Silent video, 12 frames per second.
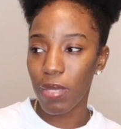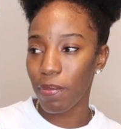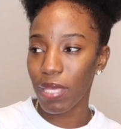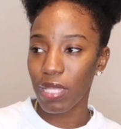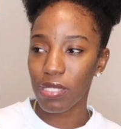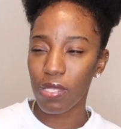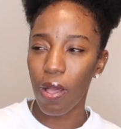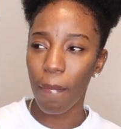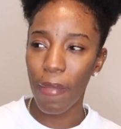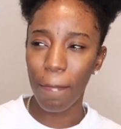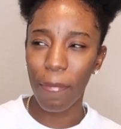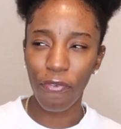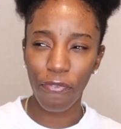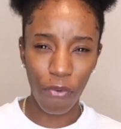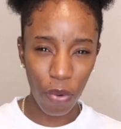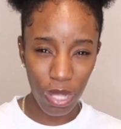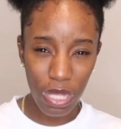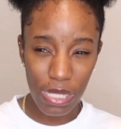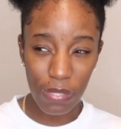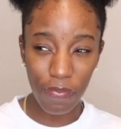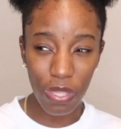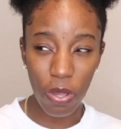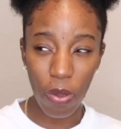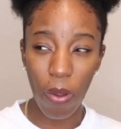Maybe it's coming before this
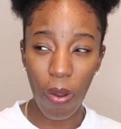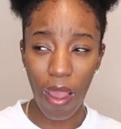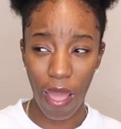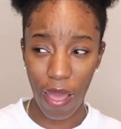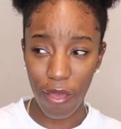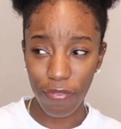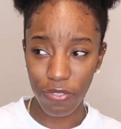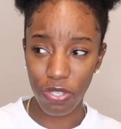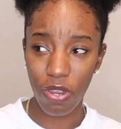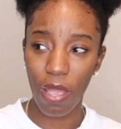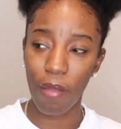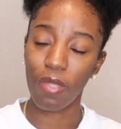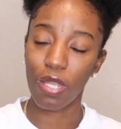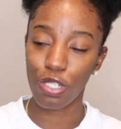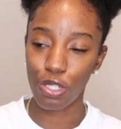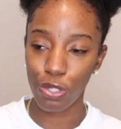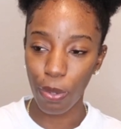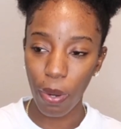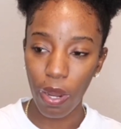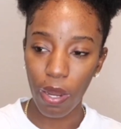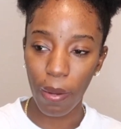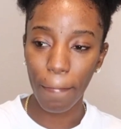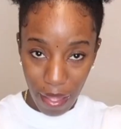video or after, I'm not sure.